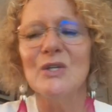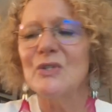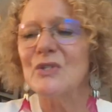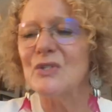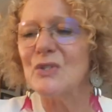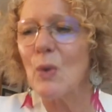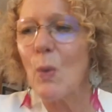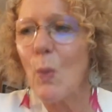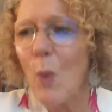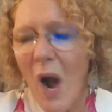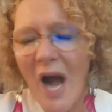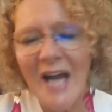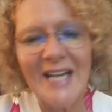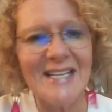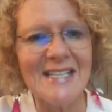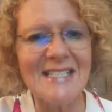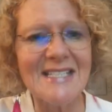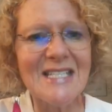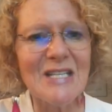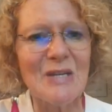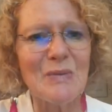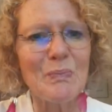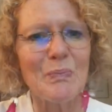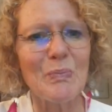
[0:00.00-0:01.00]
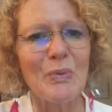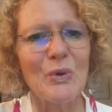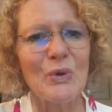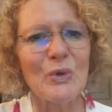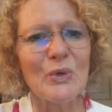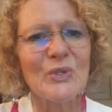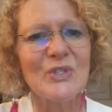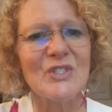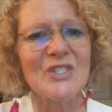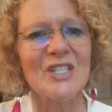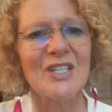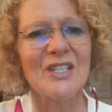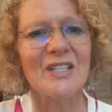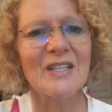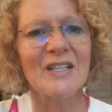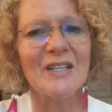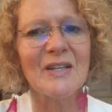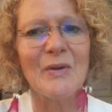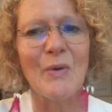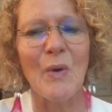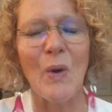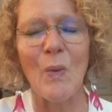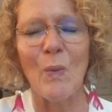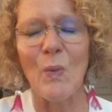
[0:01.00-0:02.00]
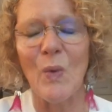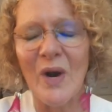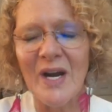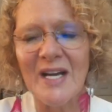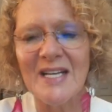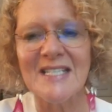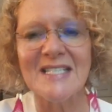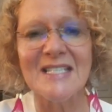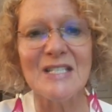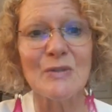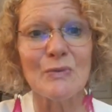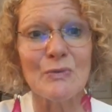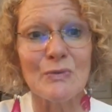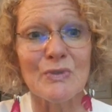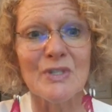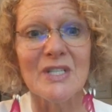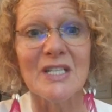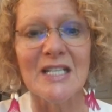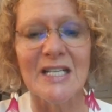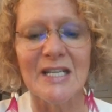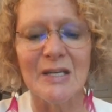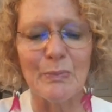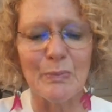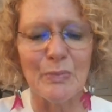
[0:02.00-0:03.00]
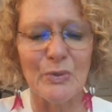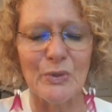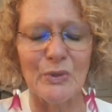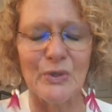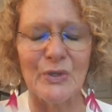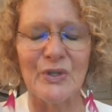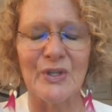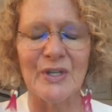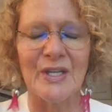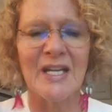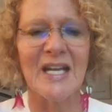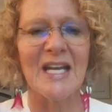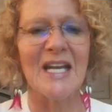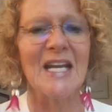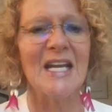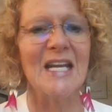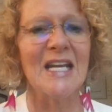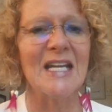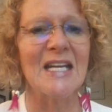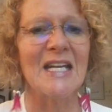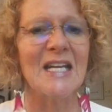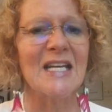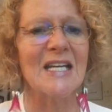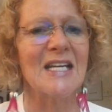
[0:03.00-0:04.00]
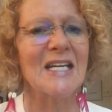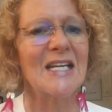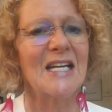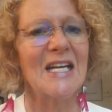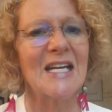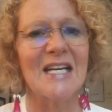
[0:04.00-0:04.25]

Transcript: So why is it important? And why is it really important in